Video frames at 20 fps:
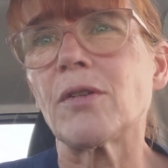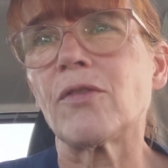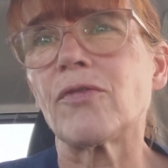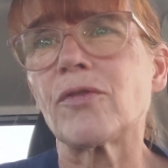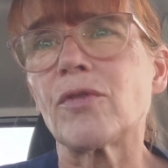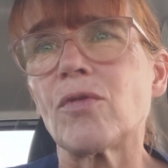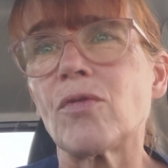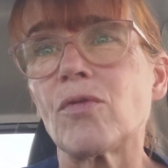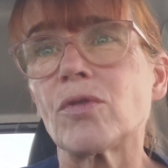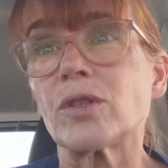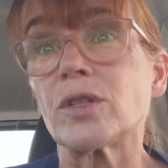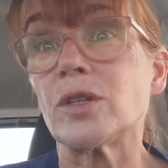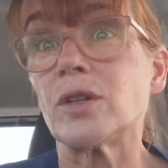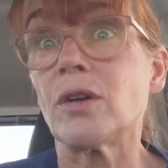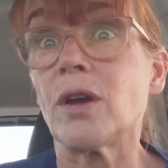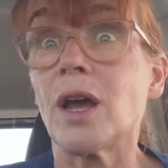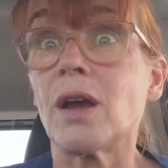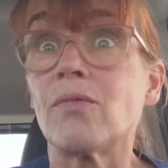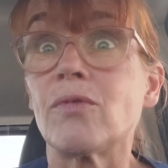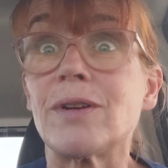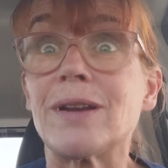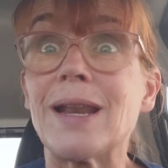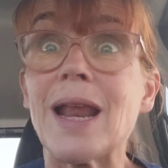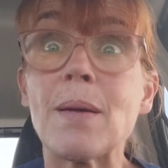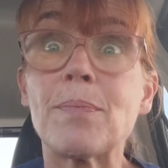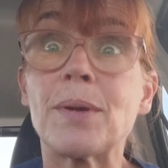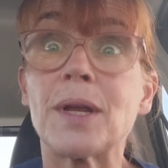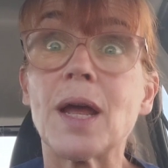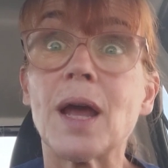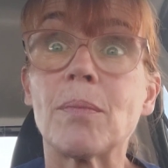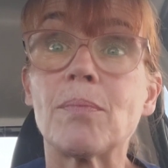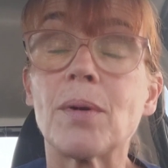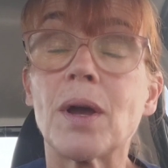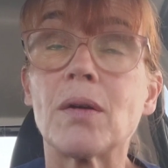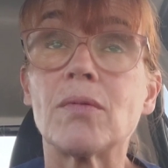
of course, I would lap it up.